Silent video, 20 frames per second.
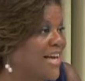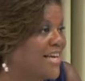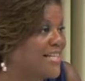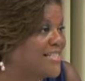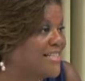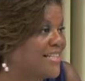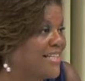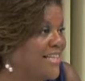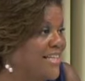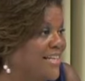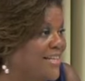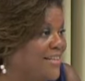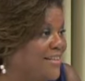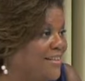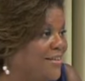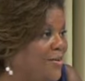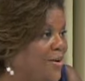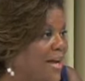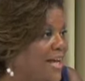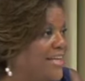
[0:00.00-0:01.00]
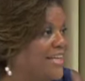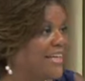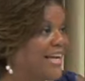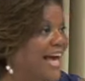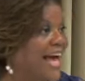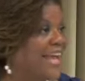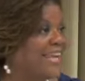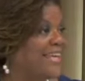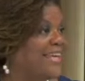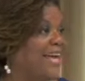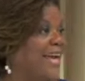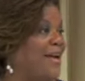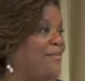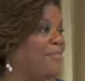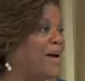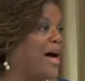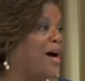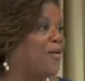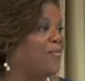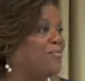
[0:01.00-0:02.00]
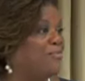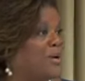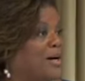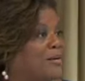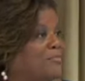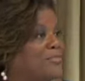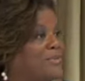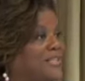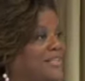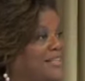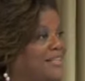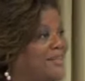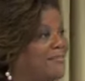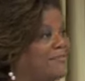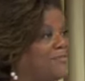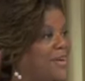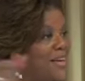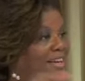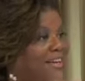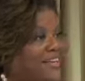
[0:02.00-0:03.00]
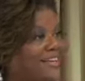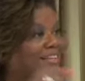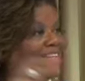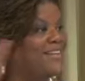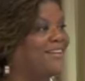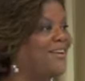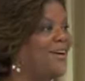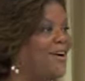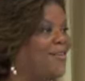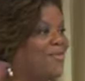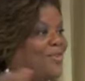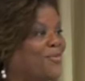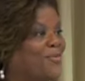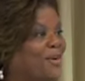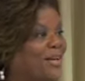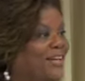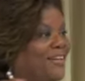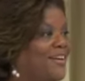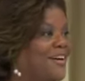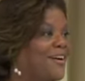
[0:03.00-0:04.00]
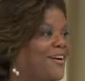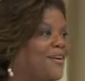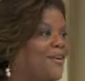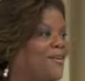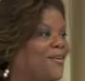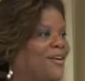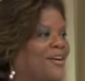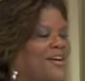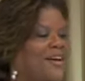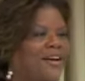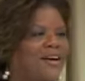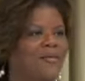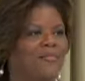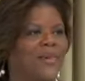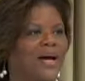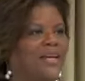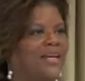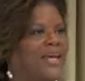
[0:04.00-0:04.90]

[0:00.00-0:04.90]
gasoline. You had the guy that came out and pumped and then cleaned off the window. My